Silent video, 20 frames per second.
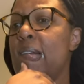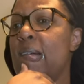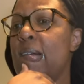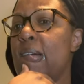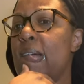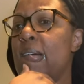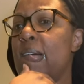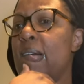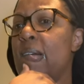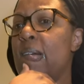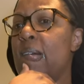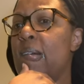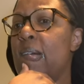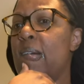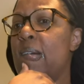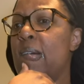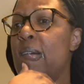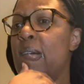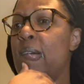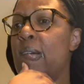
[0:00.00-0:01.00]

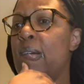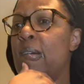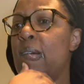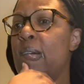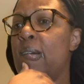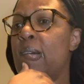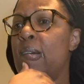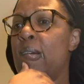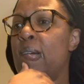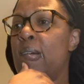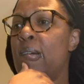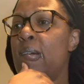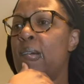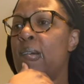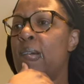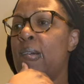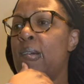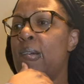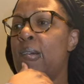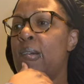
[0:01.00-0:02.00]

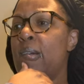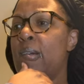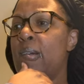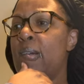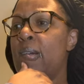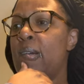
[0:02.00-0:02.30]
Nothing is said.